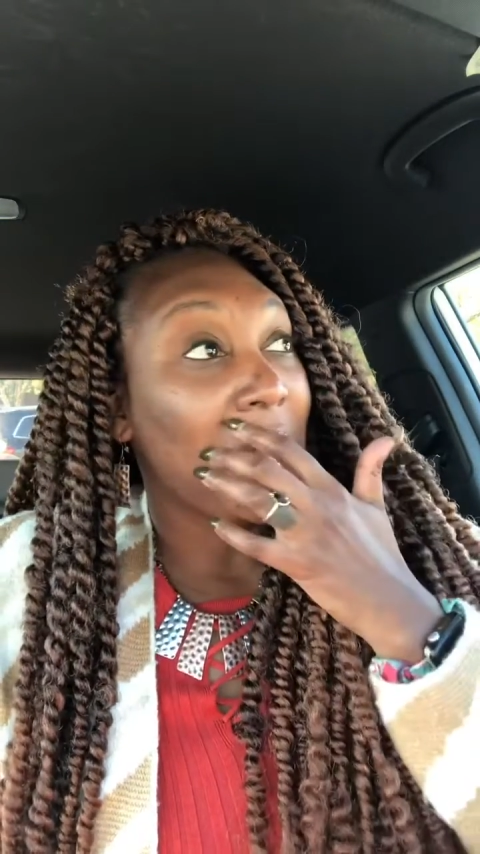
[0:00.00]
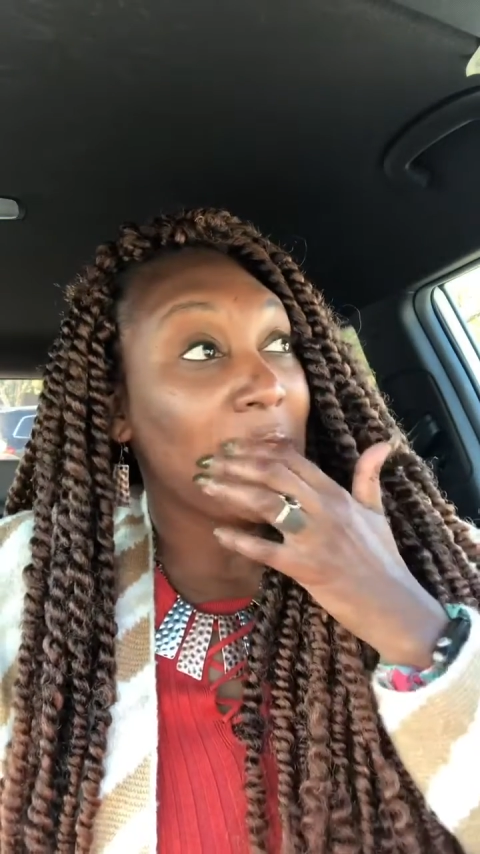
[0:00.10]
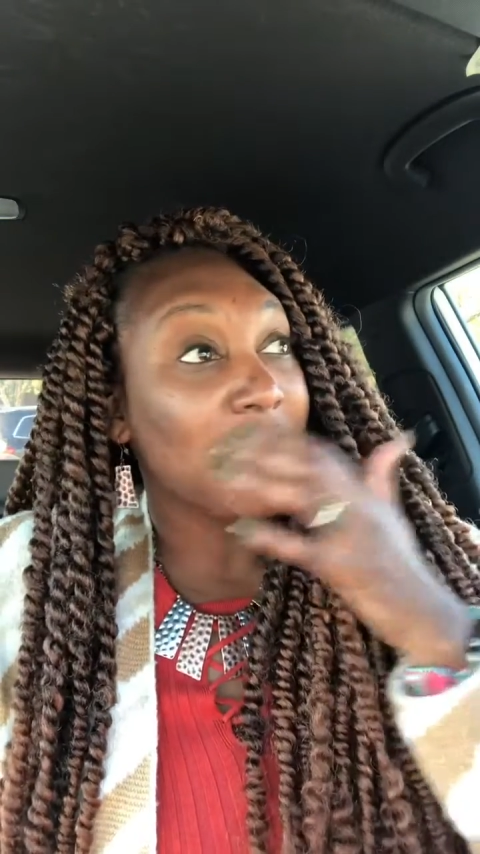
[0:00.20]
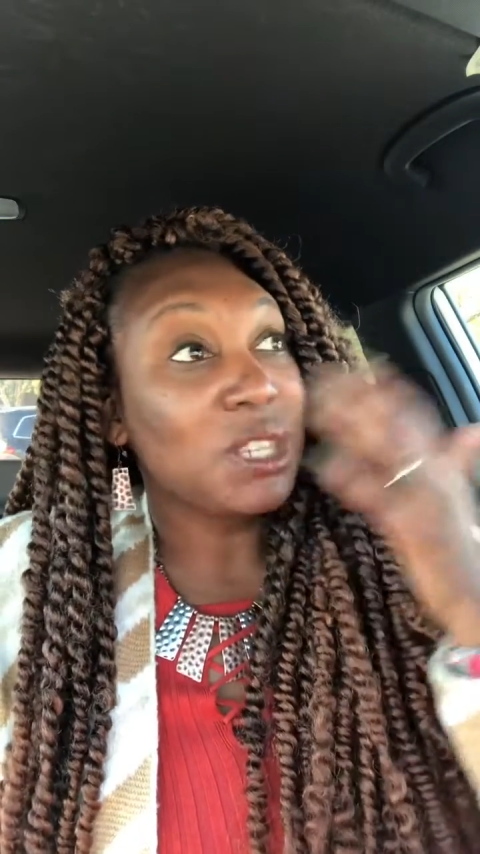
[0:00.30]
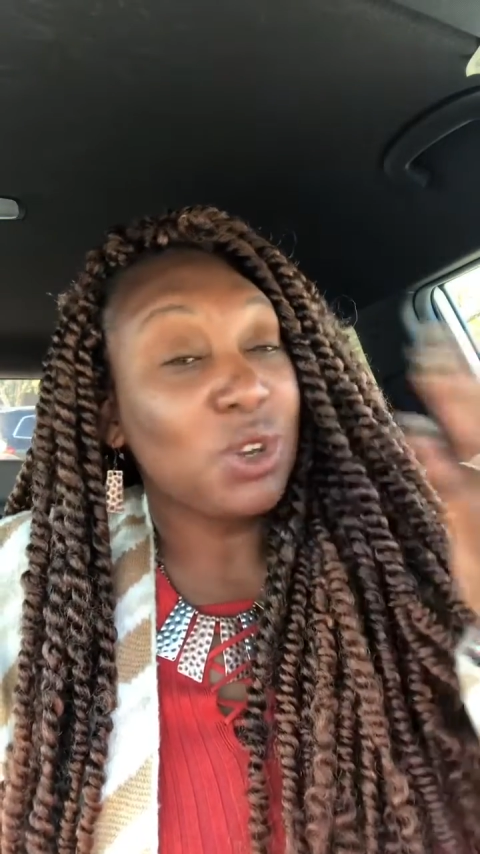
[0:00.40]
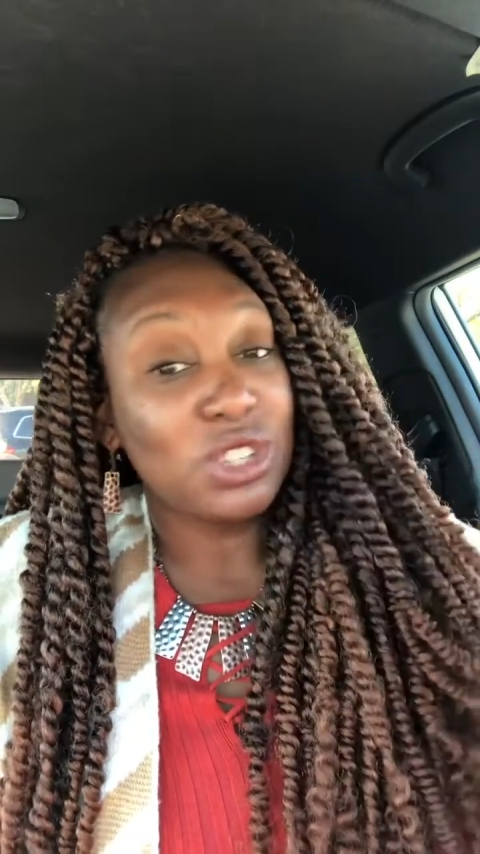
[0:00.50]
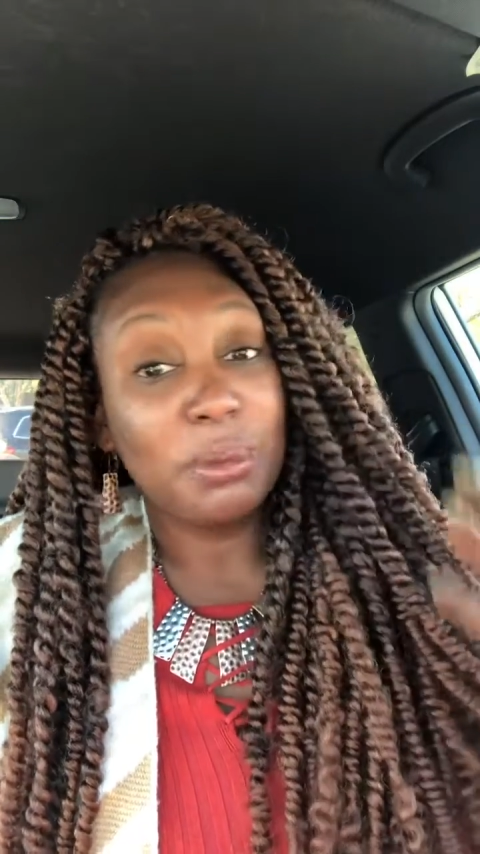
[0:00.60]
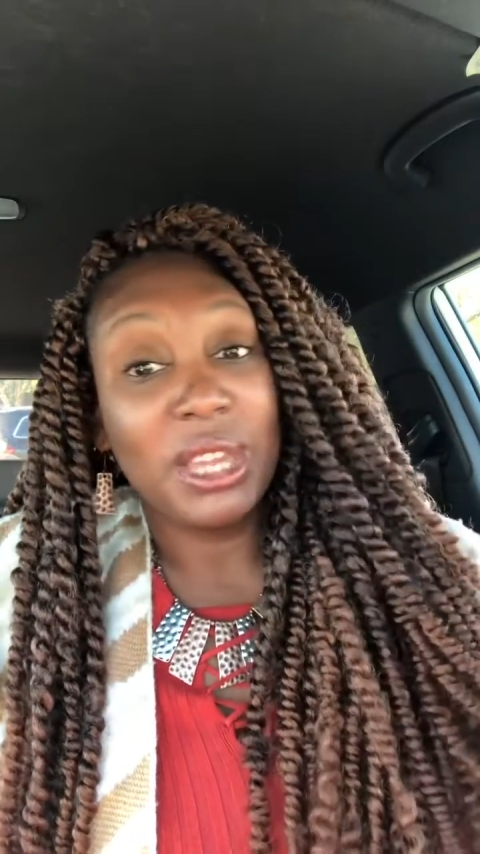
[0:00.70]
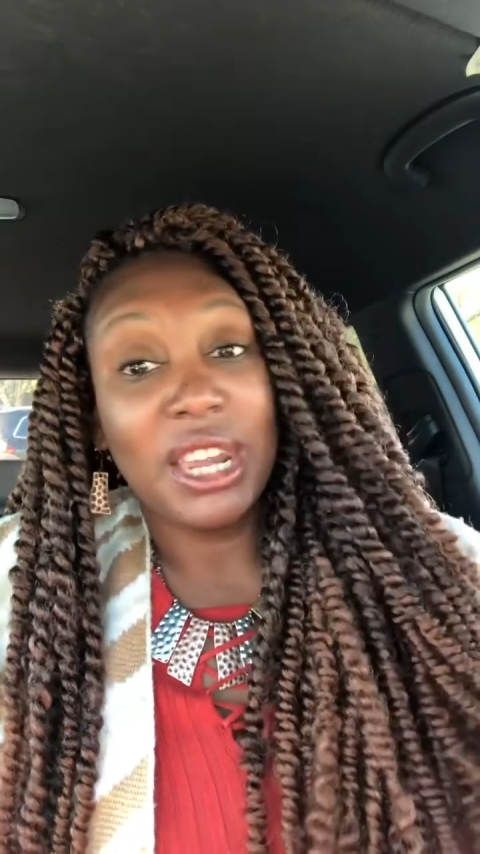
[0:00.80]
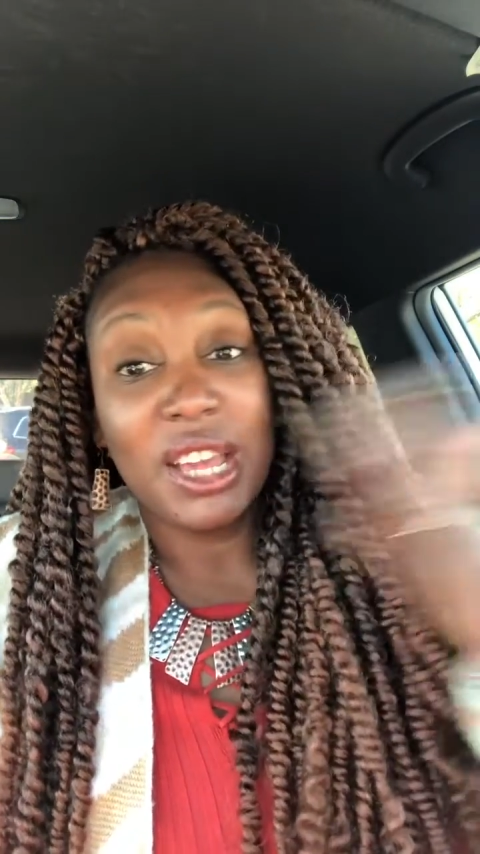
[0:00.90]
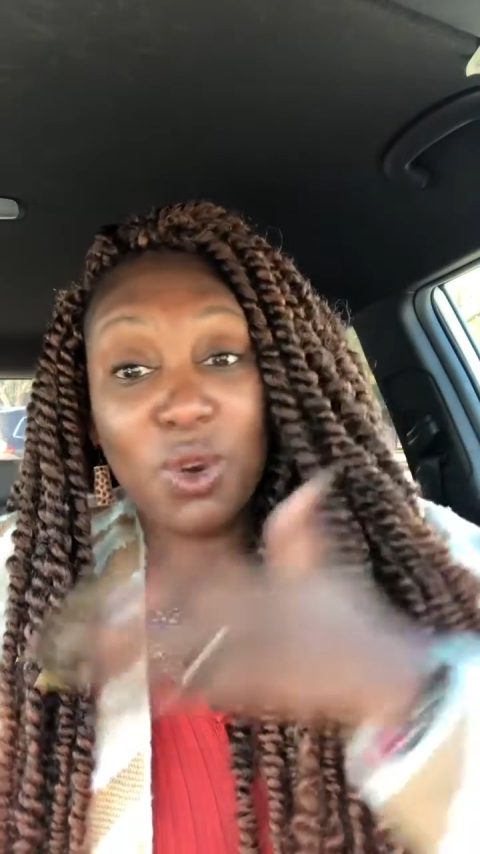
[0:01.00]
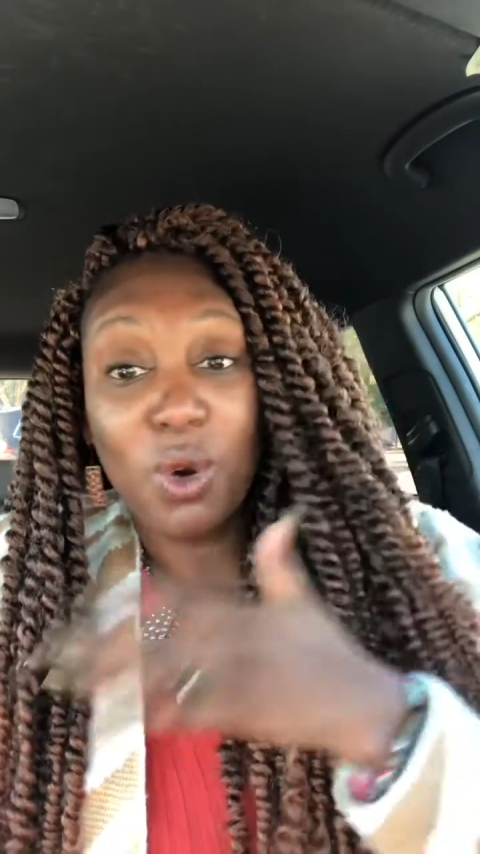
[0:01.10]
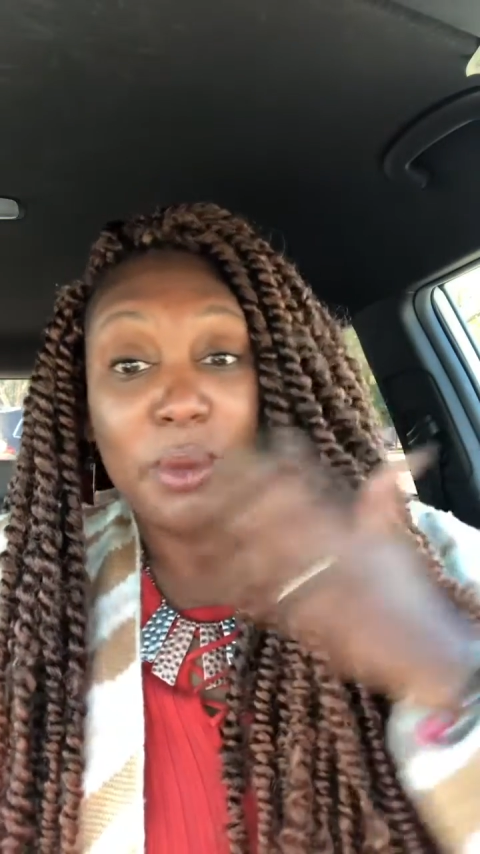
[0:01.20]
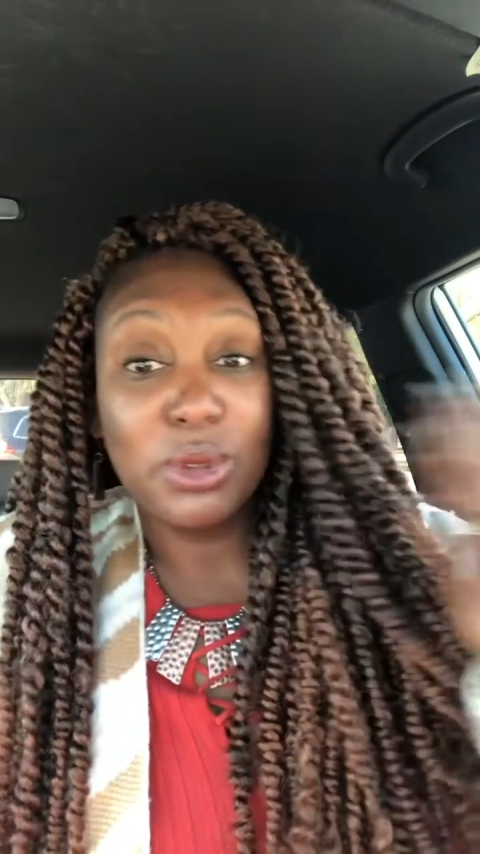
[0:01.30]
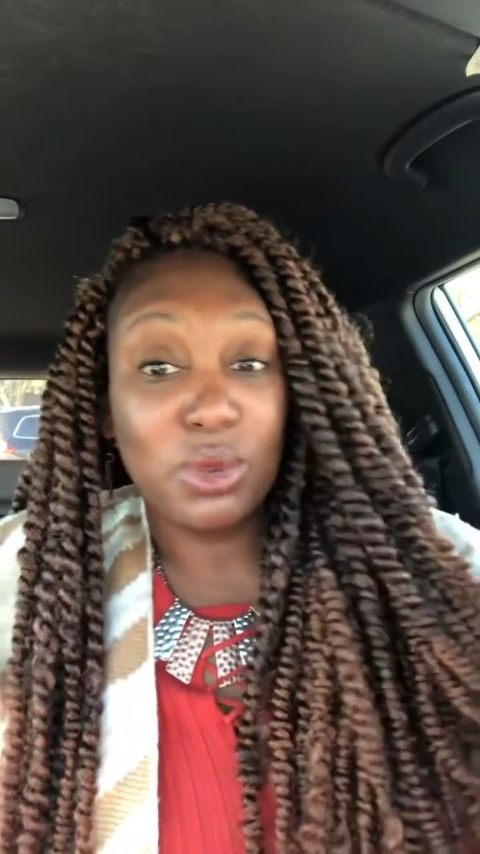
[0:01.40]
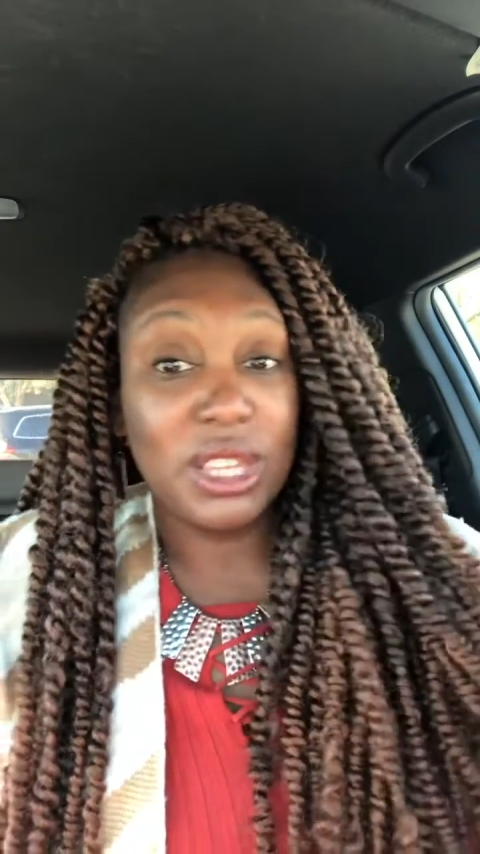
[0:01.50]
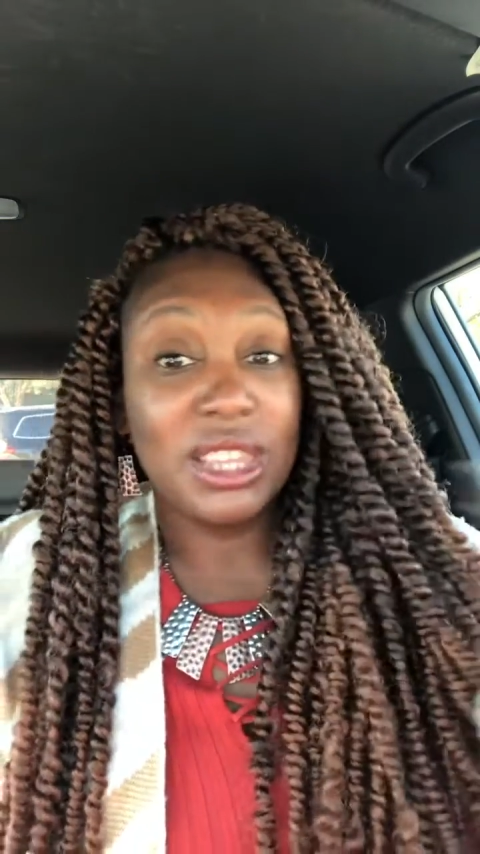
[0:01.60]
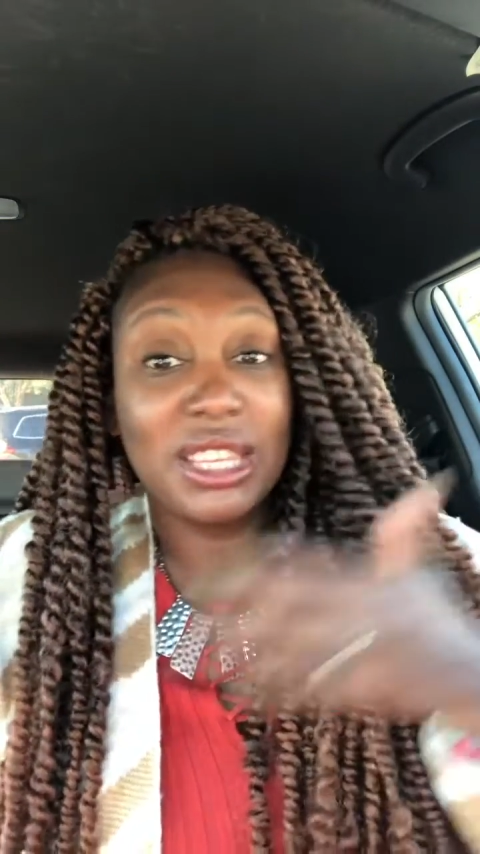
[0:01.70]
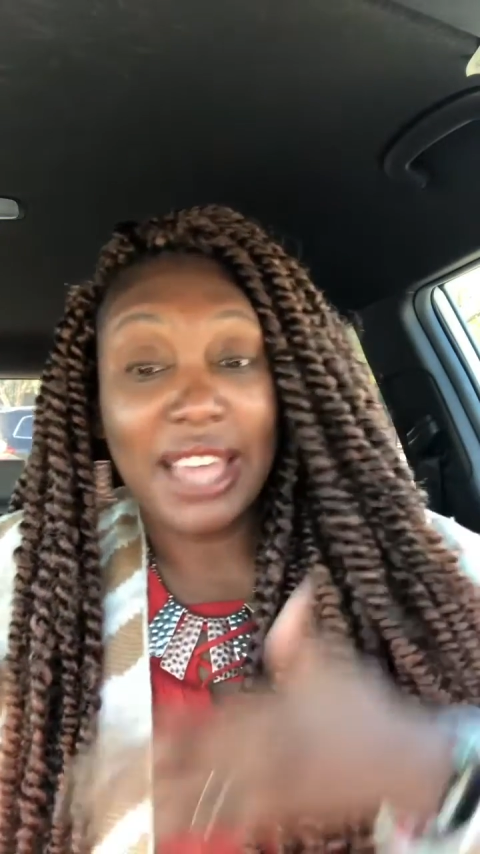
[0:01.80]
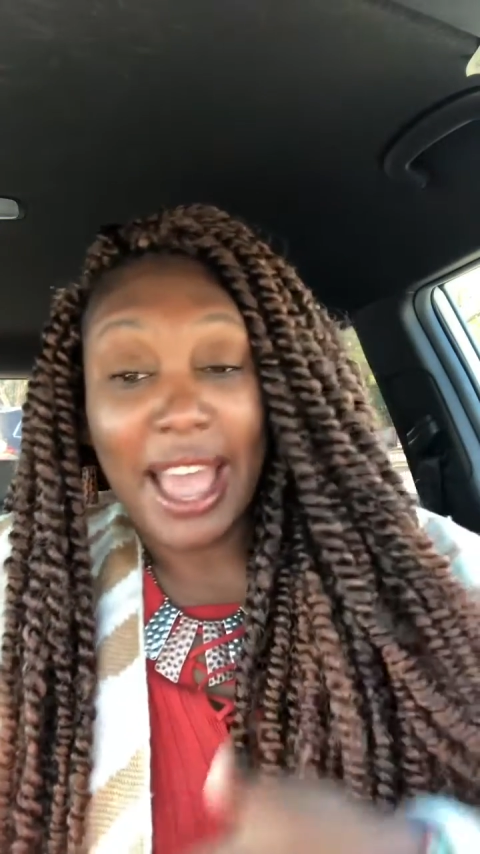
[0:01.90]
And social media, going between
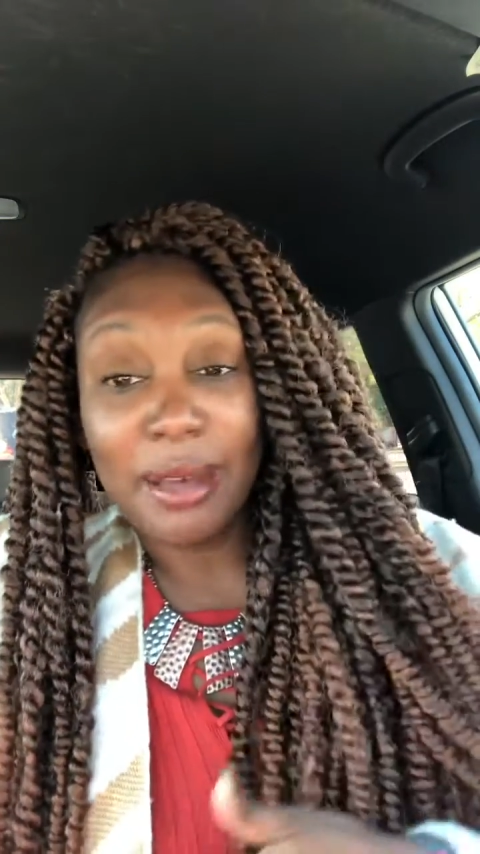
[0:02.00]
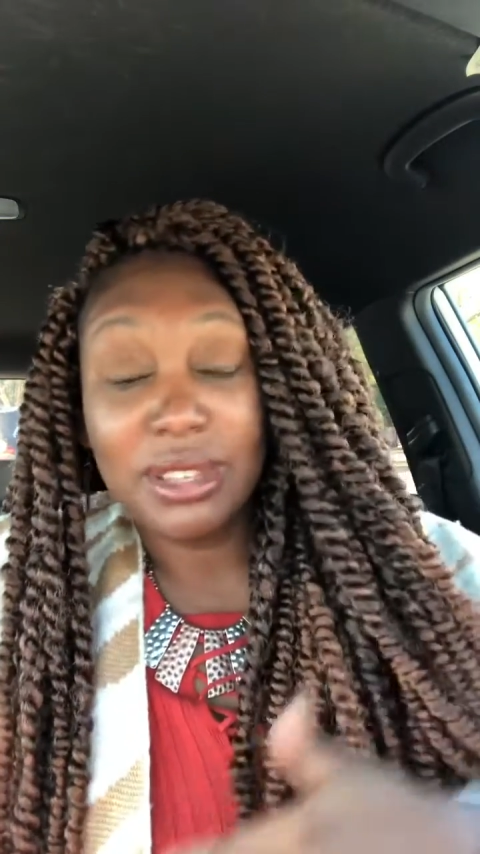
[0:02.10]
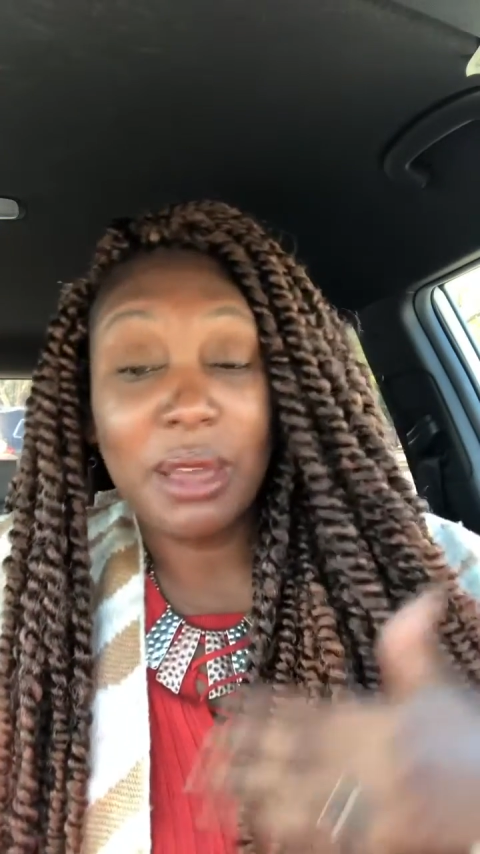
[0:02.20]
these apps,